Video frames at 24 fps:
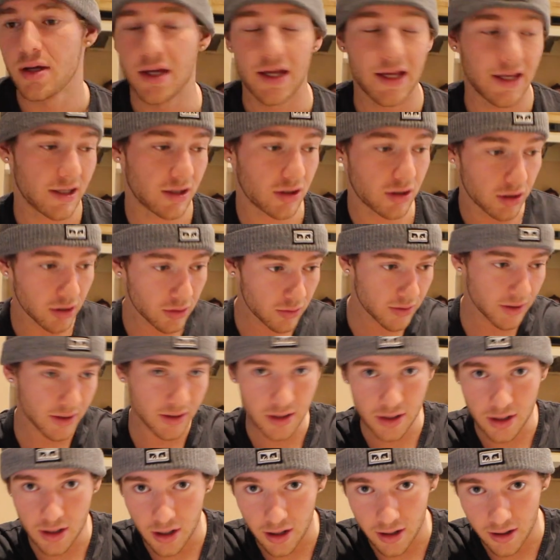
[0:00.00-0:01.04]
including
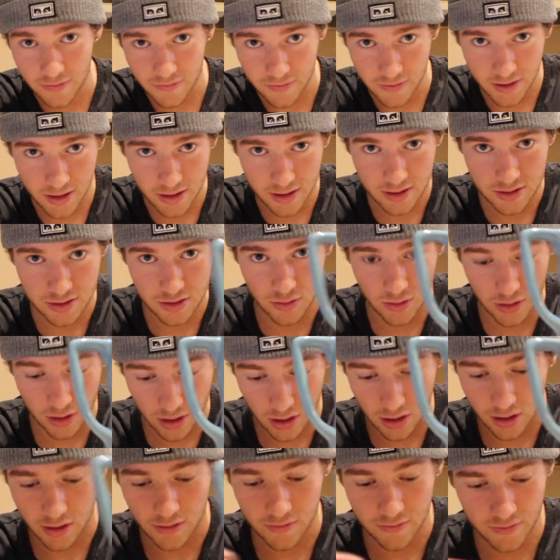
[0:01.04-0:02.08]
the coffee, so the
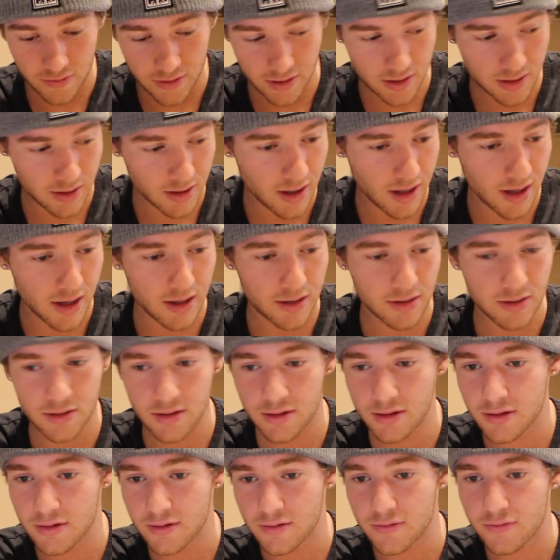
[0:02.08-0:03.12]
coffee and
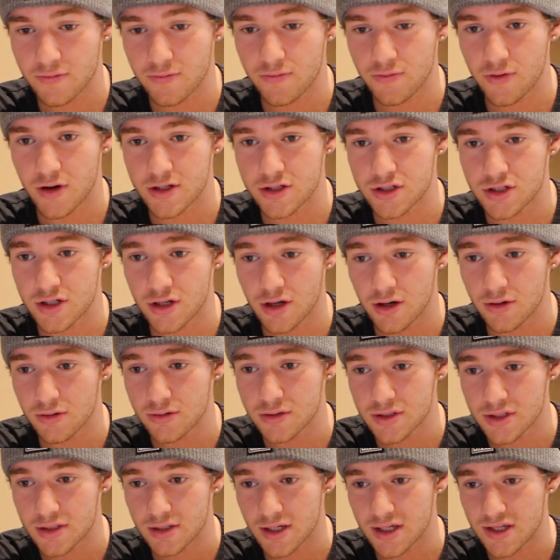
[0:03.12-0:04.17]
the French
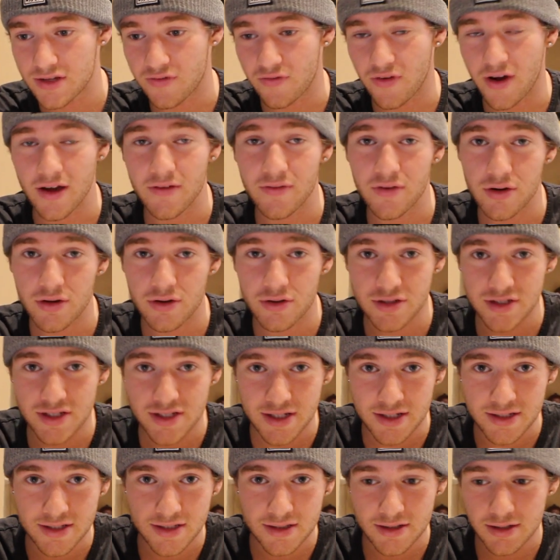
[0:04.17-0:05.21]
toast, is
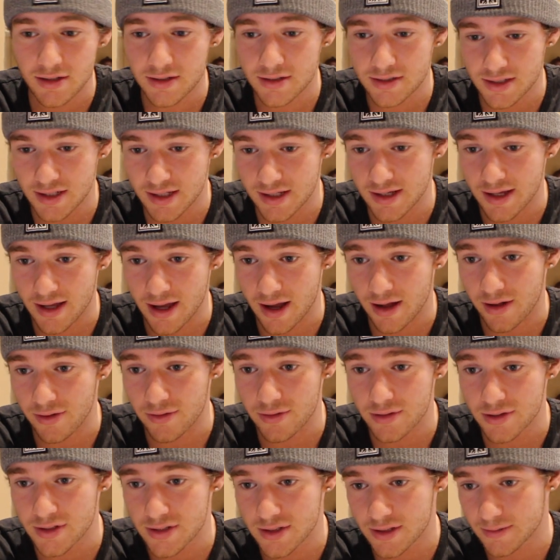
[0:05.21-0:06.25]
516
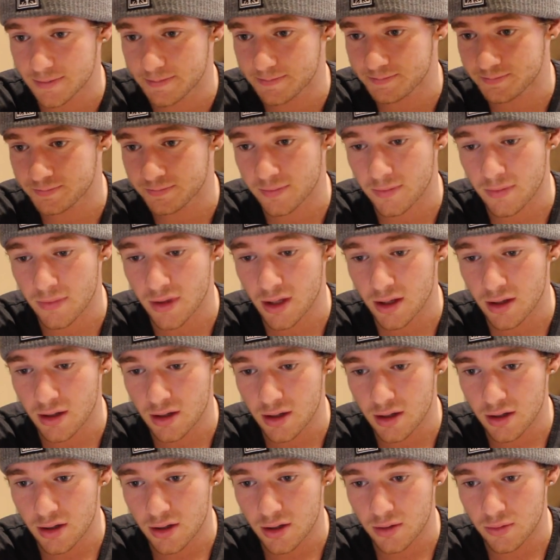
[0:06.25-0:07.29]
calories
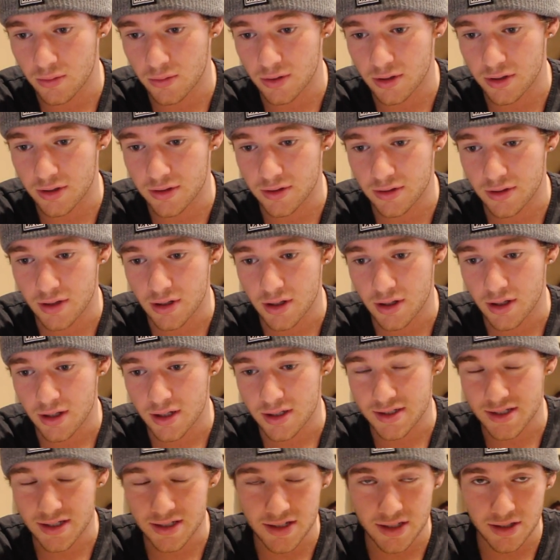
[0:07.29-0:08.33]
with
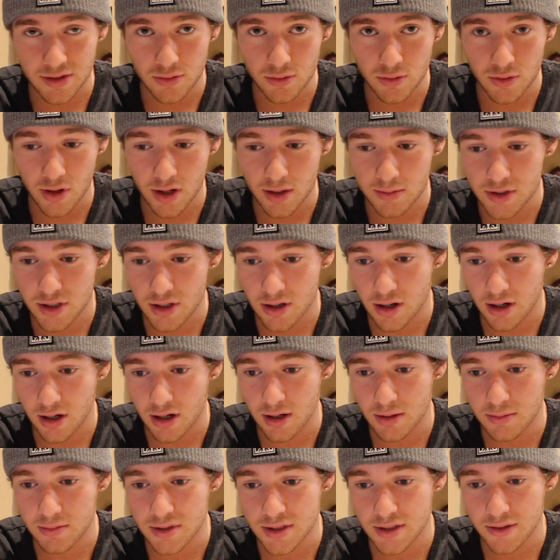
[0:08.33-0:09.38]
63 grams of
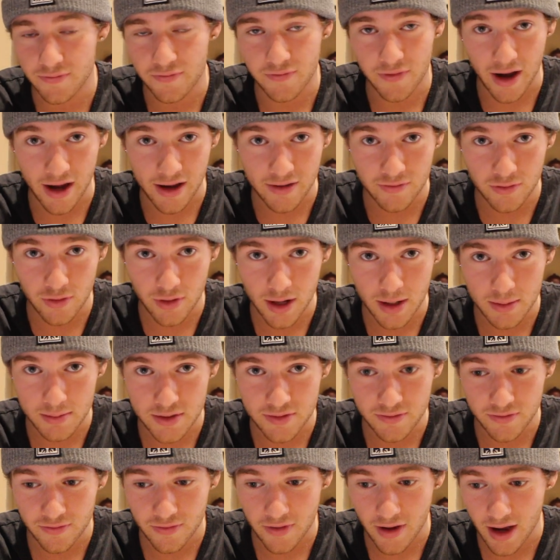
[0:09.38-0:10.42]
carbs, 5 grams
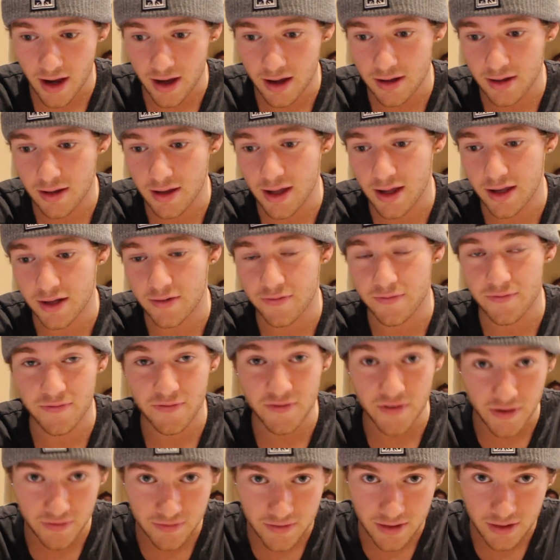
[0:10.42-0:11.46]
of fat, and
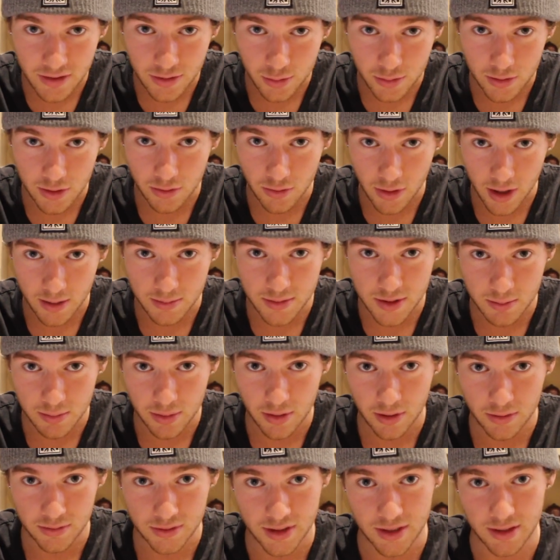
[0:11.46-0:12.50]
53 grams of
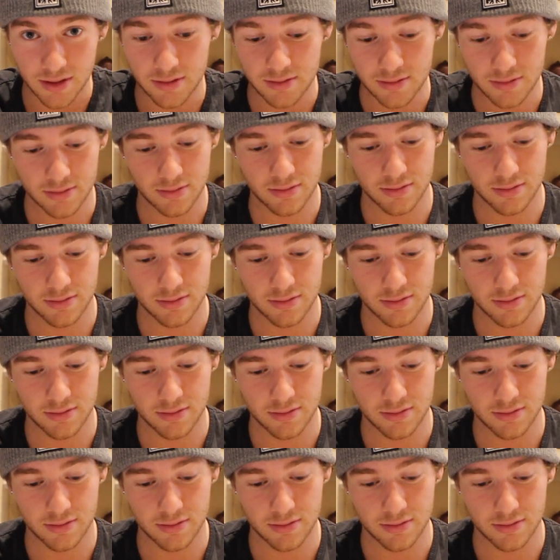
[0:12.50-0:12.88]
protein.